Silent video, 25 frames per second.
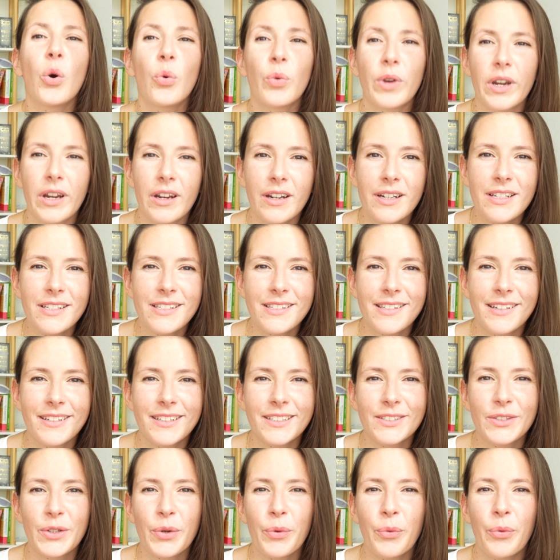We're gonna
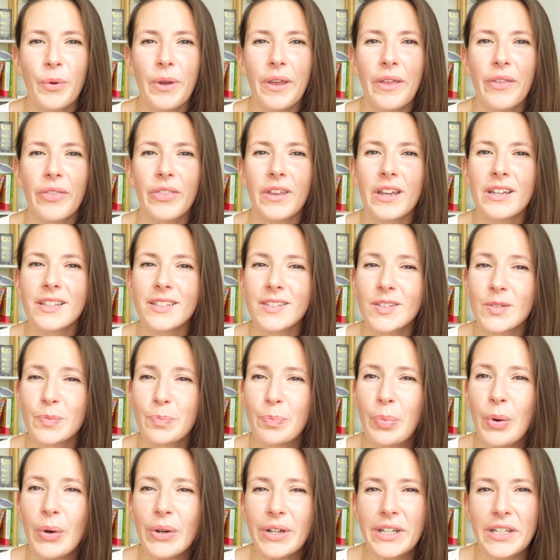start with
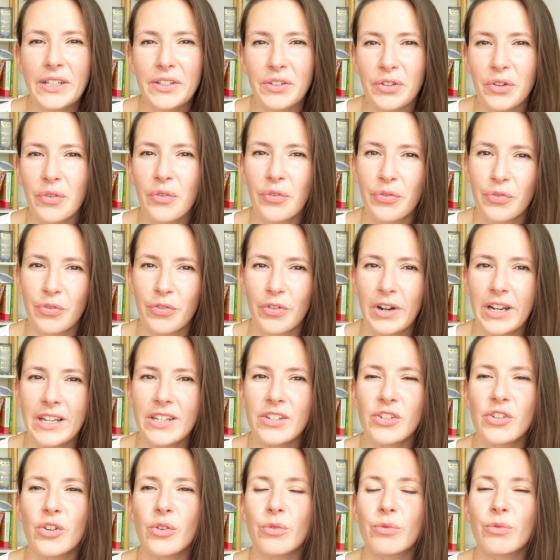spoken
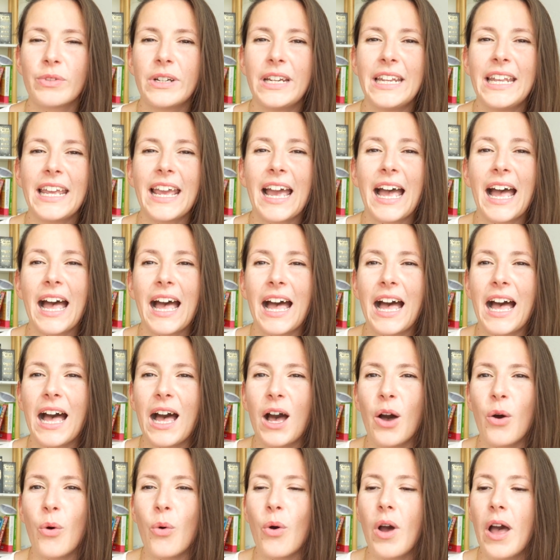French, really
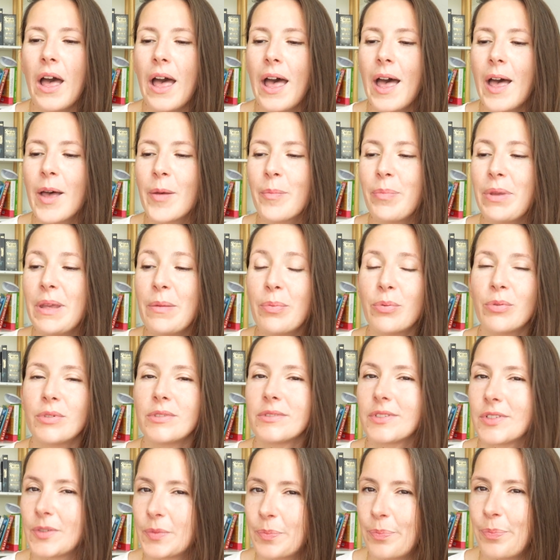how people
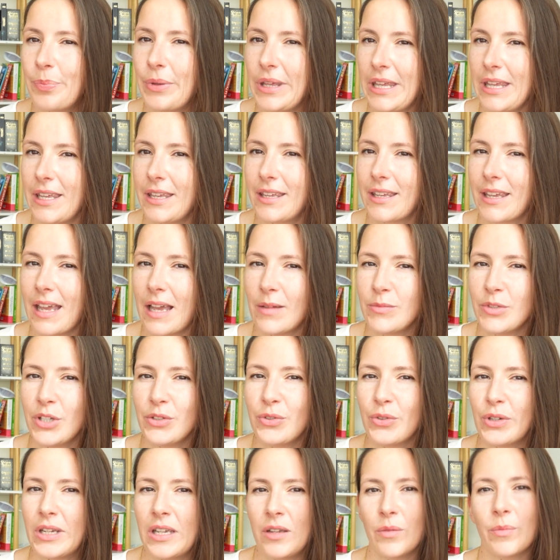speak. I'm not
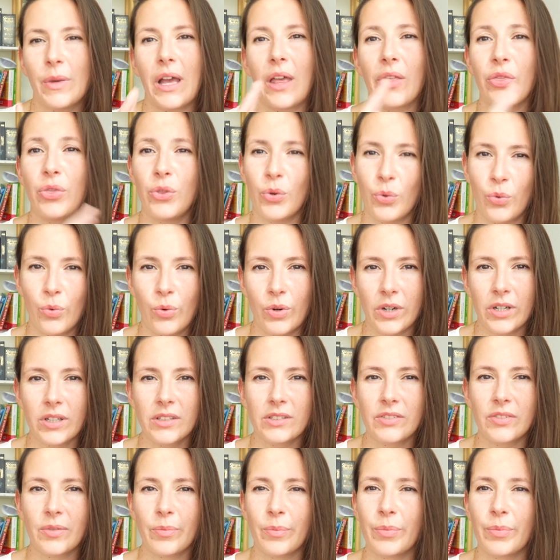talking about the words,